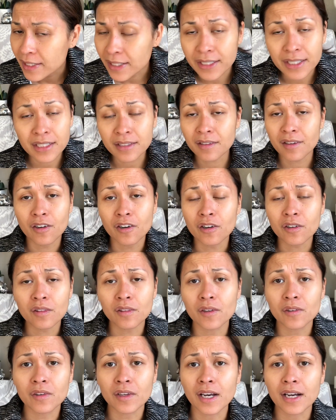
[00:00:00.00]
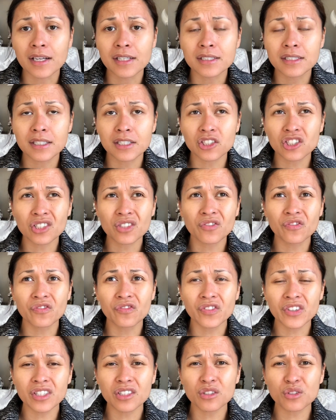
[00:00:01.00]
It doesn't hurt though, you guys. It just
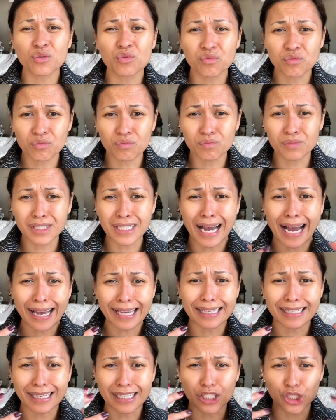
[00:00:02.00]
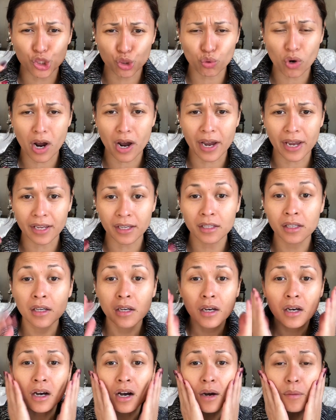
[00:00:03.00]
feels tight and dry.
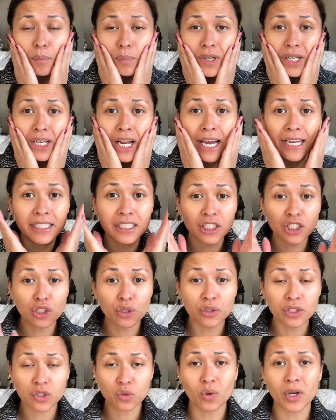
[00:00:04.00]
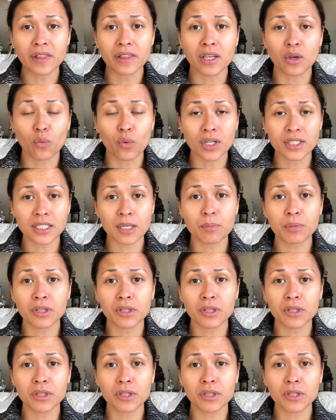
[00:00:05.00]
But I did notice one thing. Once I